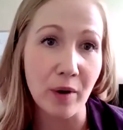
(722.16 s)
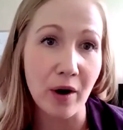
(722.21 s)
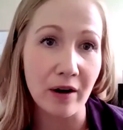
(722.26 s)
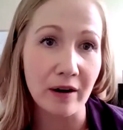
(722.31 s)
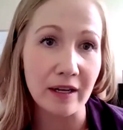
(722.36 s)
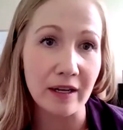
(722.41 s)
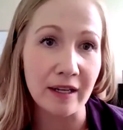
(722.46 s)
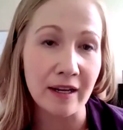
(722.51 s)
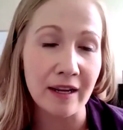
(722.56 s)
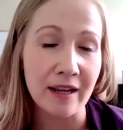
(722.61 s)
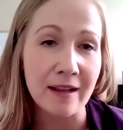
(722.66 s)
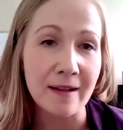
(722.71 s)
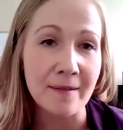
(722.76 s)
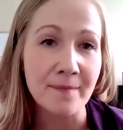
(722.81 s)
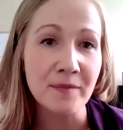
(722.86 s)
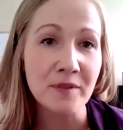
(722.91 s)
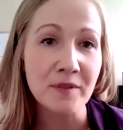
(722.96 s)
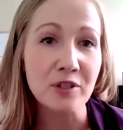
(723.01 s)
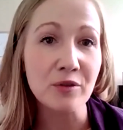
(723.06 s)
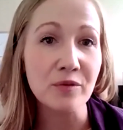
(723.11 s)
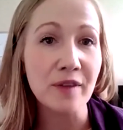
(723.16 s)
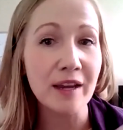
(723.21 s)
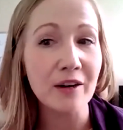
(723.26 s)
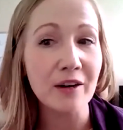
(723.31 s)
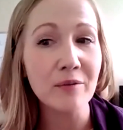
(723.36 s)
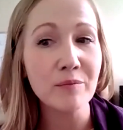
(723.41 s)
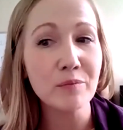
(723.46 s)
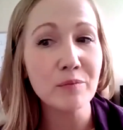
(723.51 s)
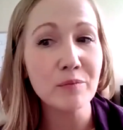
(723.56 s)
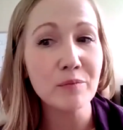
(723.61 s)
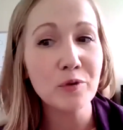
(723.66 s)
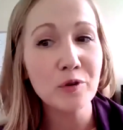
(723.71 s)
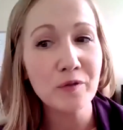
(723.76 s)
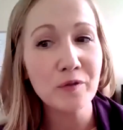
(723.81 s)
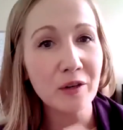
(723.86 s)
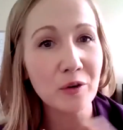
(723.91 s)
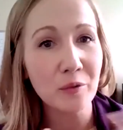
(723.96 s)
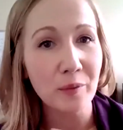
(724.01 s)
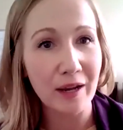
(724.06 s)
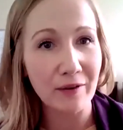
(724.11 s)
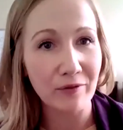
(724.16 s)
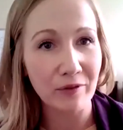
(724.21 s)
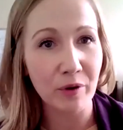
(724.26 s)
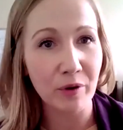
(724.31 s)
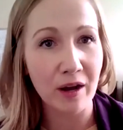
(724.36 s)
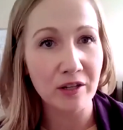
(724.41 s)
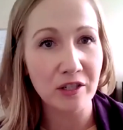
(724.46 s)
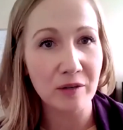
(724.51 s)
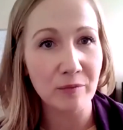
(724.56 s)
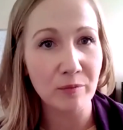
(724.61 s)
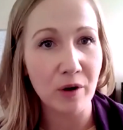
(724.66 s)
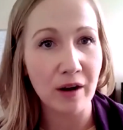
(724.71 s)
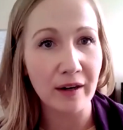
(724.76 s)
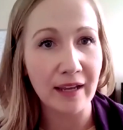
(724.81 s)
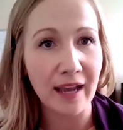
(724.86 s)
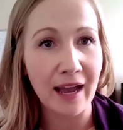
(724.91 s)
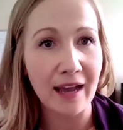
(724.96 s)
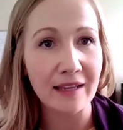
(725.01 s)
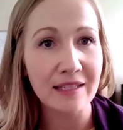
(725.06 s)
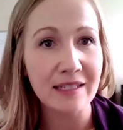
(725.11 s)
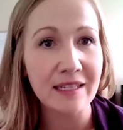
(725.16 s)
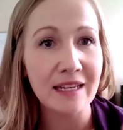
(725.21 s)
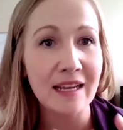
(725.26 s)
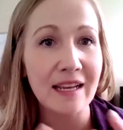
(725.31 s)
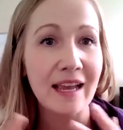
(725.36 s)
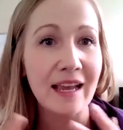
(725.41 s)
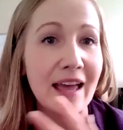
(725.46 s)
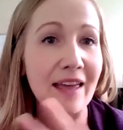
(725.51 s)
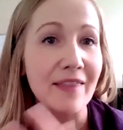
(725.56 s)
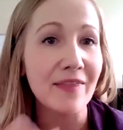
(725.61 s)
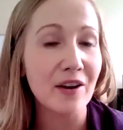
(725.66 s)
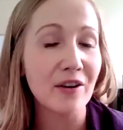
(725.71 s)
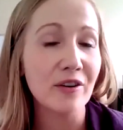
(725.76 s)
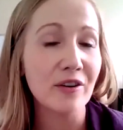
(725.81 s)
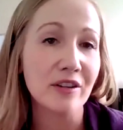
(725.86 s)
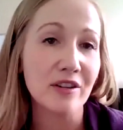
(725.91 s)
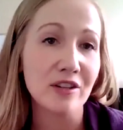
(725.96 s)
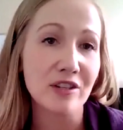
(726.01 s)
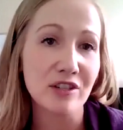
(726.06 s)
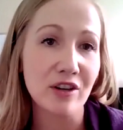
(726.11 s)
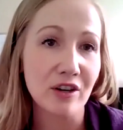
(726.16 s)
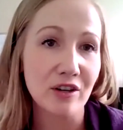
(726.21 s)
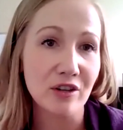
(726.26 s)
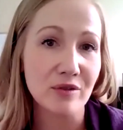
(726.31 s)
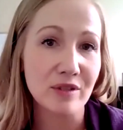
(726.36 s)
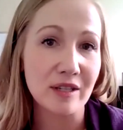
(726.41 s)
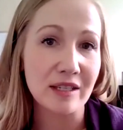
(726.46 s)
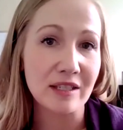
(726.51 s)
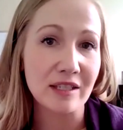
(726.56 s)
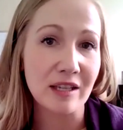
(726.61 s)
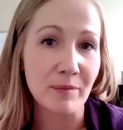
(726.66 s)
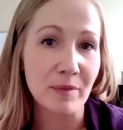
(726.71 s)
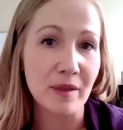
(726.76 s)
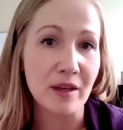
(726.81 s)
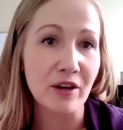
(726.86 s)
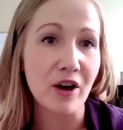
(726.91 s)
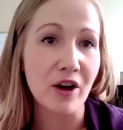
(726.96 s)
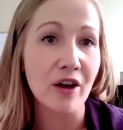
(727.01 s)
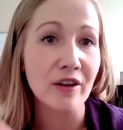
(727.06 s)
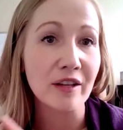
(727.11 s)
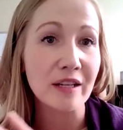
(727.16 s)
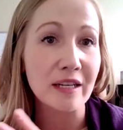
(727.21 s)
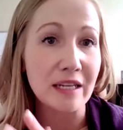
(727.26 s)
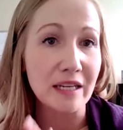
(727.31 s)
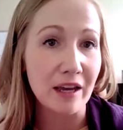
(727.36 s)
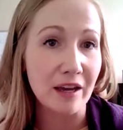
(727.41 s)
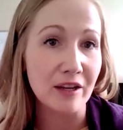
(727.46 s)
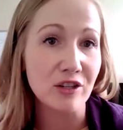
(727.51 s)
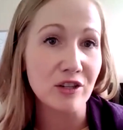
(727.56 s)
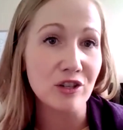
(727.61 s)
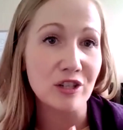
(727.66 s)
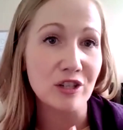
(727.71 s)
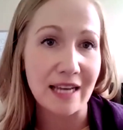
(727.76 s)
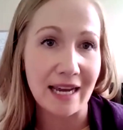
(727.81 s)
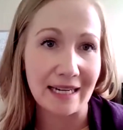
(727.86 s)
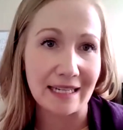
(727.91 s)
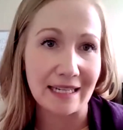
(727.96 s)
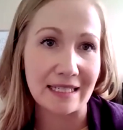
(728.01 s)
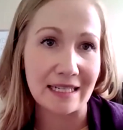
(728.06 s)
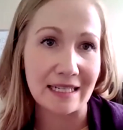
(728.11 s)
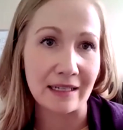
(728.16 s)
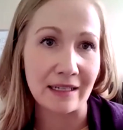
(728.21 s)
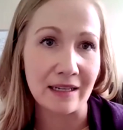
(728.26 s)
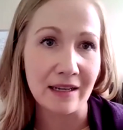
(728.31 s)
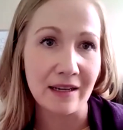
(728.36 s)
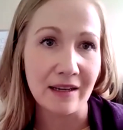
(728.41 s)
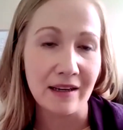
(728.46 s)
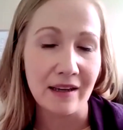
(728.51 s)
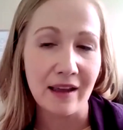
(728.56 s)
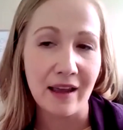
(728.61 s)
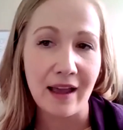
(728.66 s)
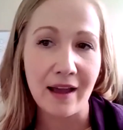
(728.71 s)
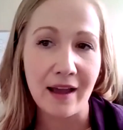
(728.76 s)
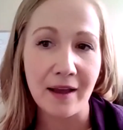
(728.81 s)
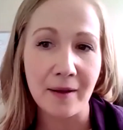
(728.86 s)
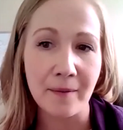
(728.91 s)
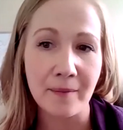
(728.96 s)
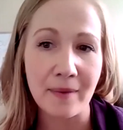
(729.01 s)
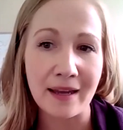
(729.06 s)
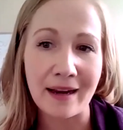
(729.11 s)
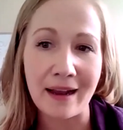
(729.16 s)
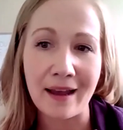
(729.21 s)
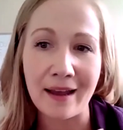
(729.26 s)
party. So they are moving away from Project Broadcast and they're going to start using something called Nudge Texting. Um, and